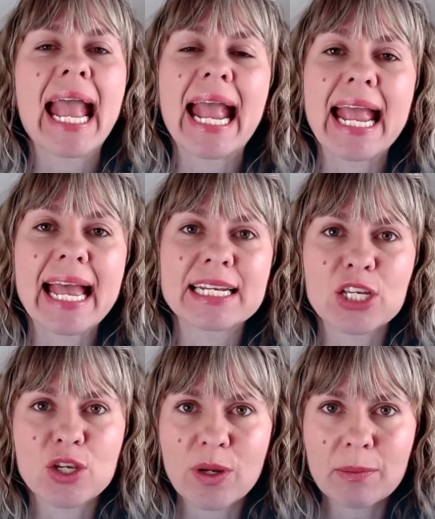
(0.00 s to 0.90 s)
and
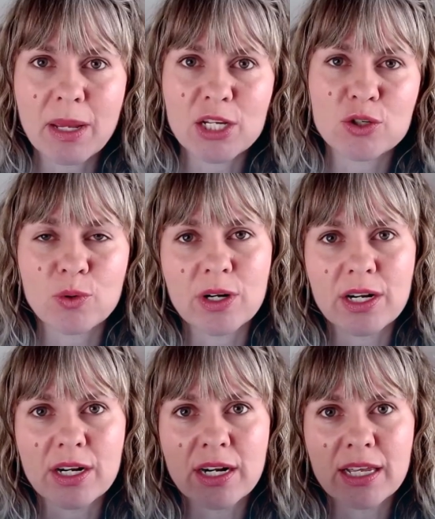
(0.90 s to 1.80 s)
you can make
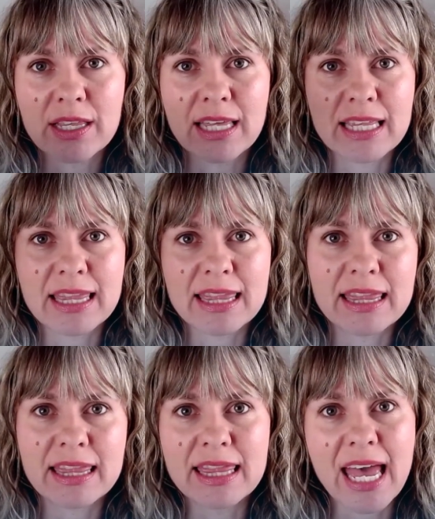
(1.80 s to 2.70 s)
sure that
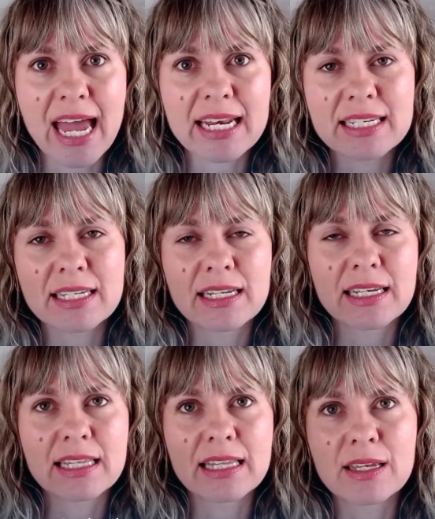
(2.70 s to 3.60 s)
that
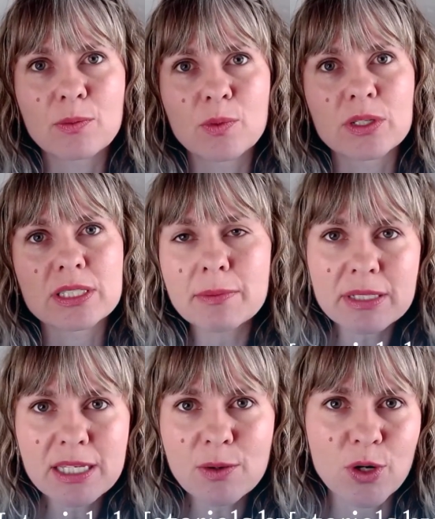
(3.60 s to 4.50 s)
will
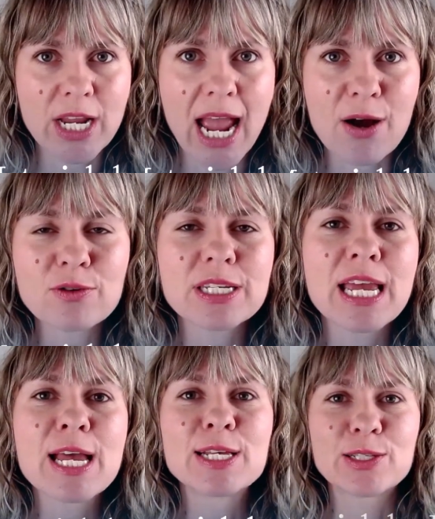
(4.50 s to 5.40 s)
seamlessly work out
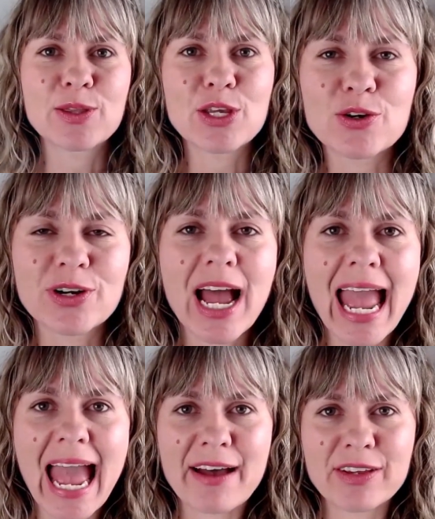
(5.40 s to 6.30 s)
so that you're not
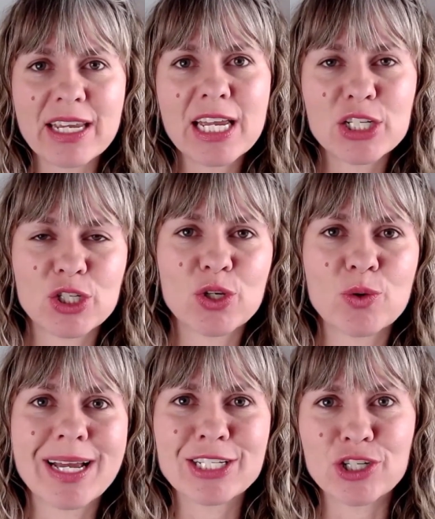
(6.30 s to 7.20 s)
having
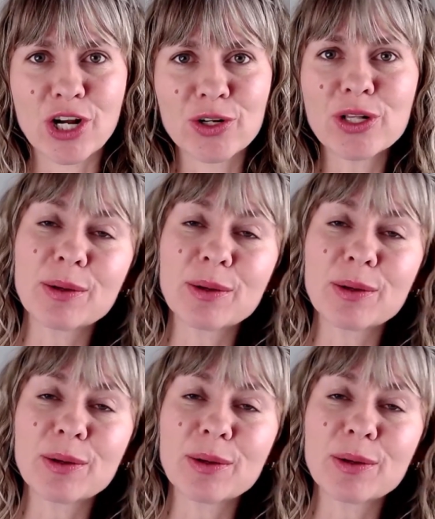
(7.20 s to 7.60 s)
to juggle